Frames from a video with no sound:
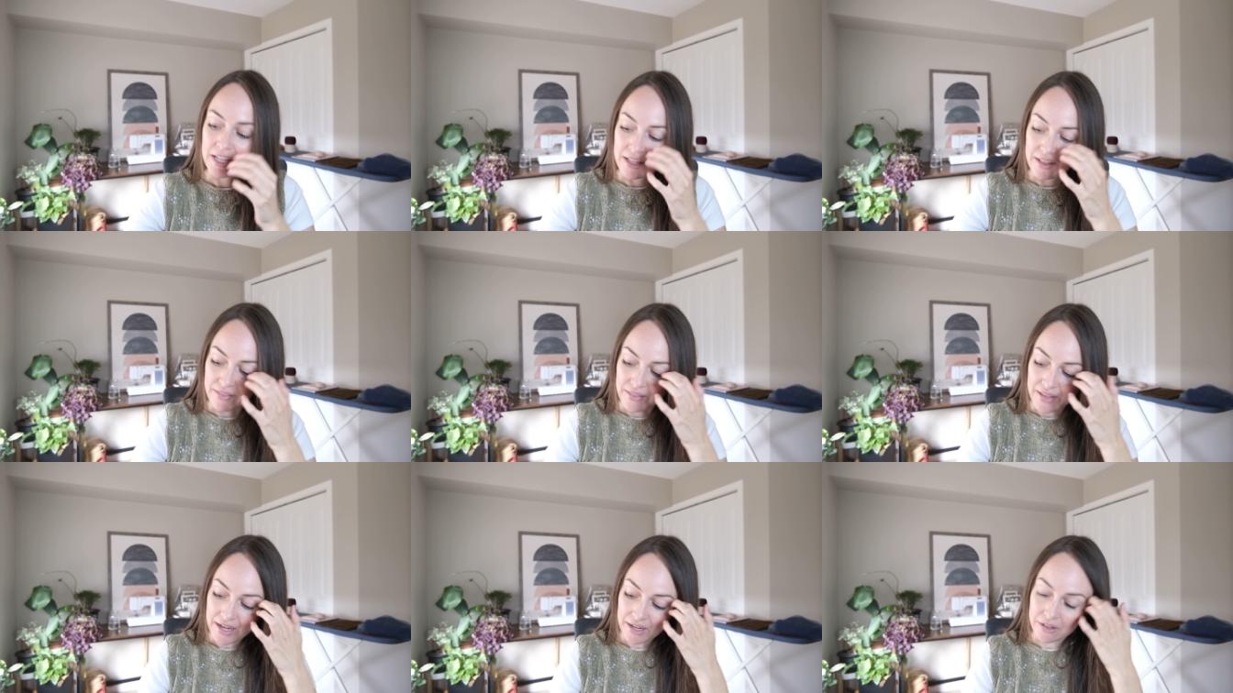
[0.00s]

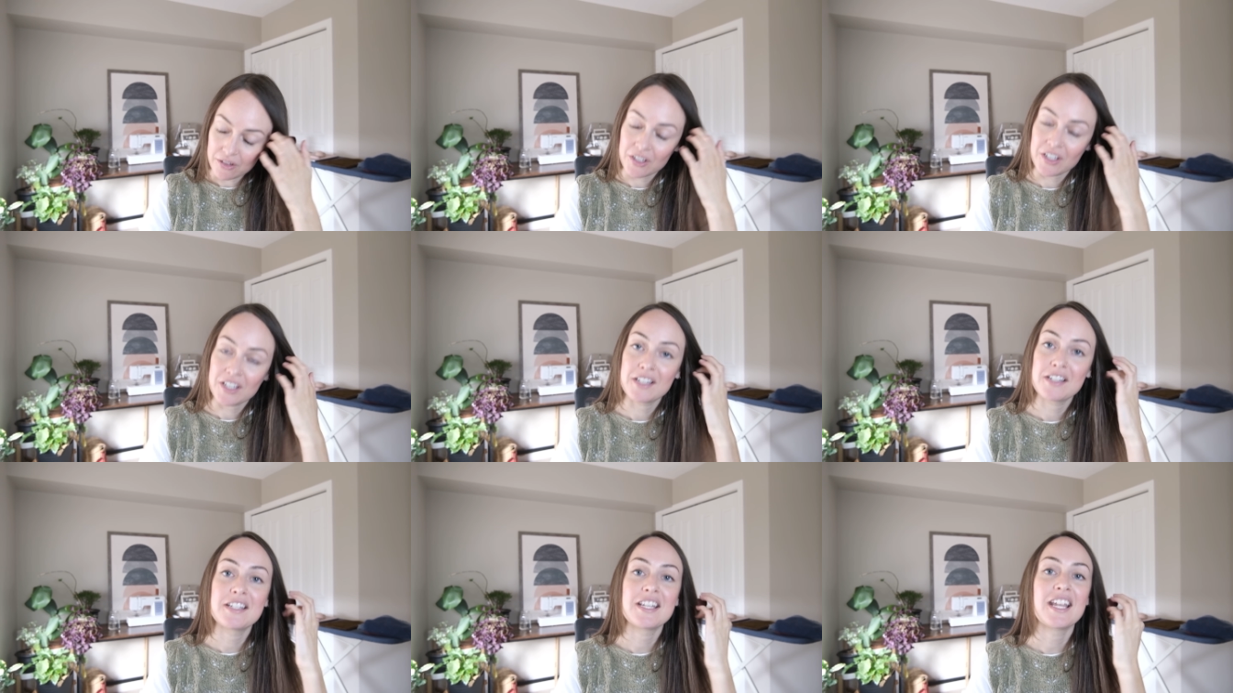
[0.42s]
that
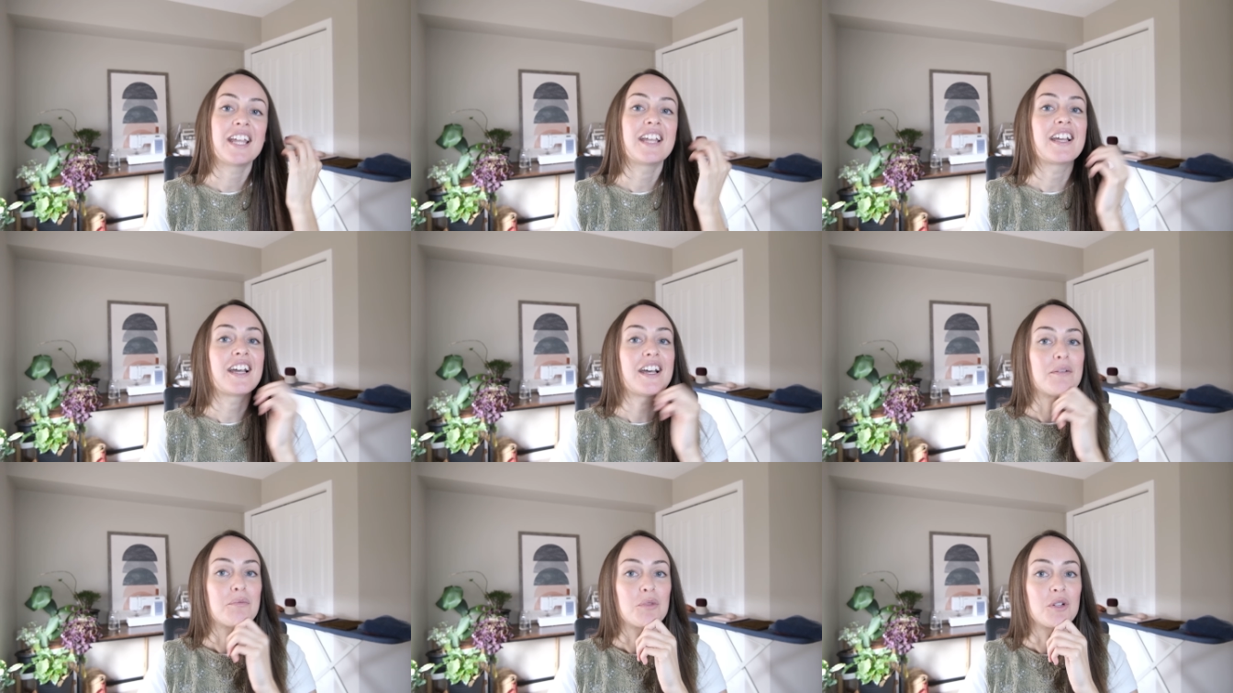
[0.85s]
could take
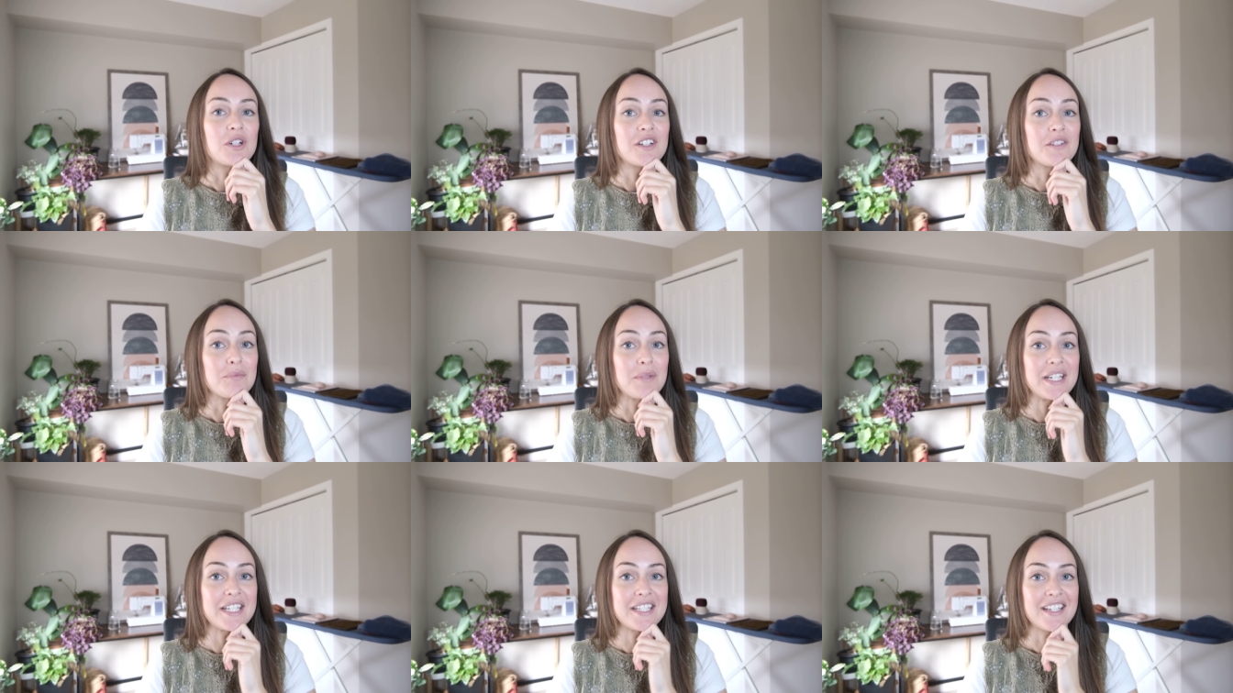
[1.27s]
up more of
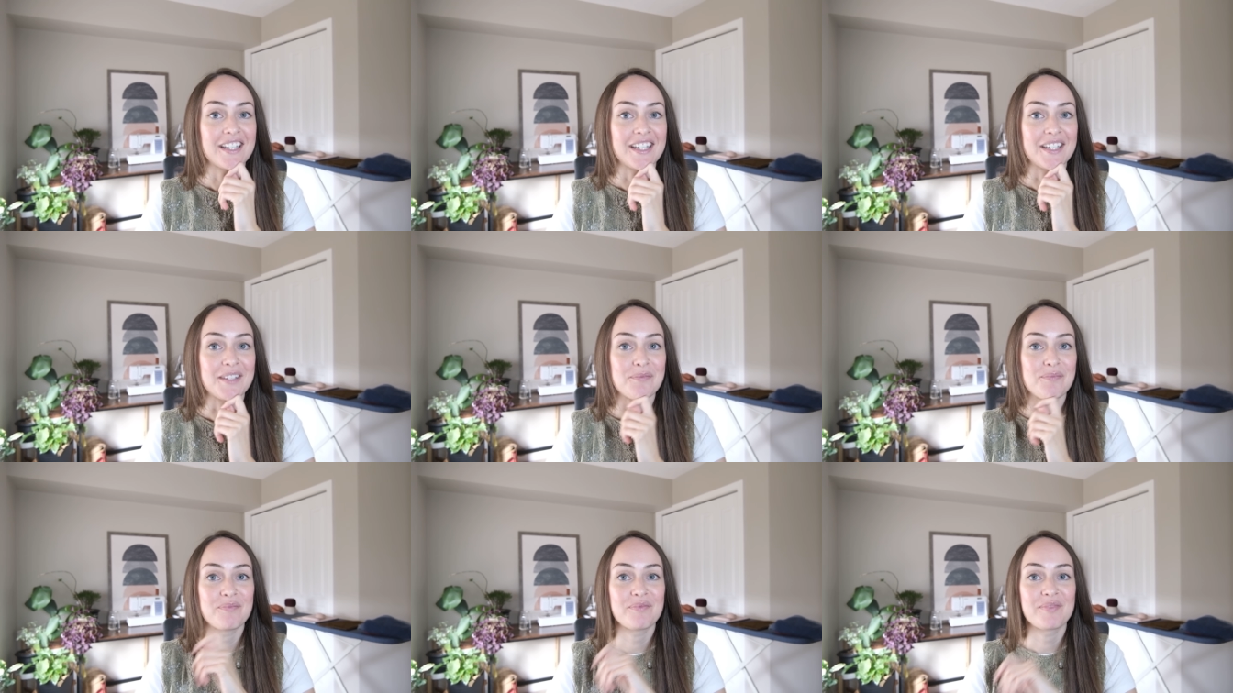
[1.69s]
my
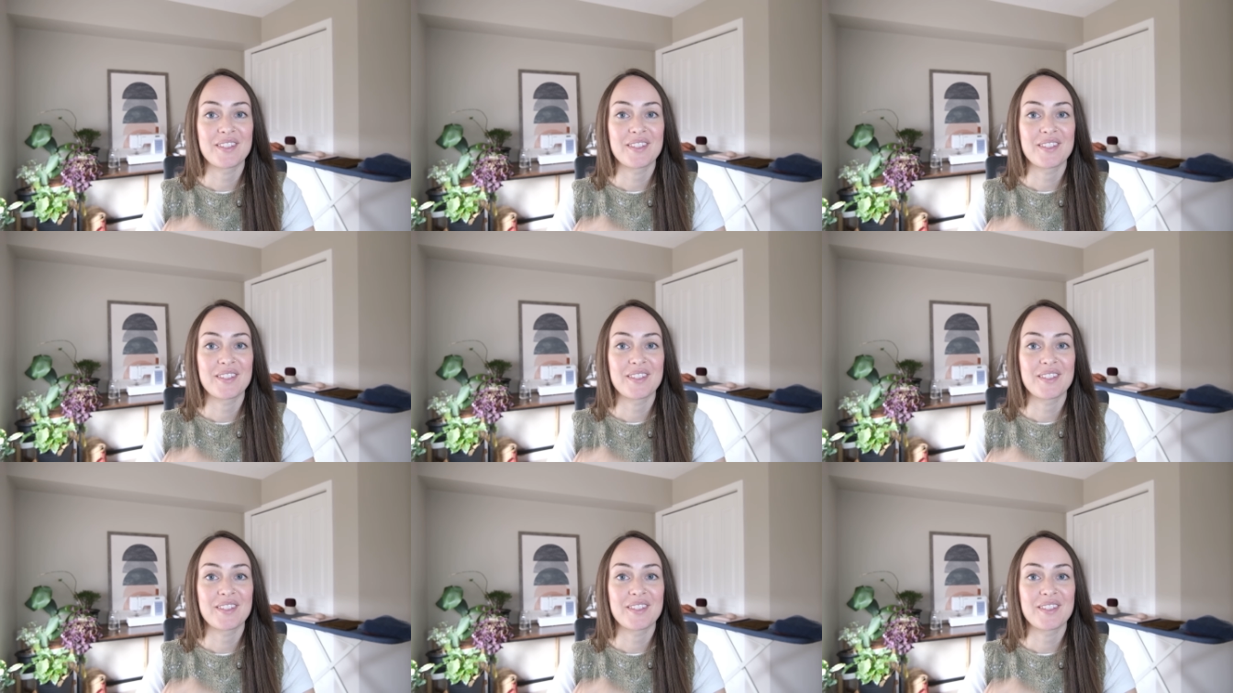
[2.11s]
time.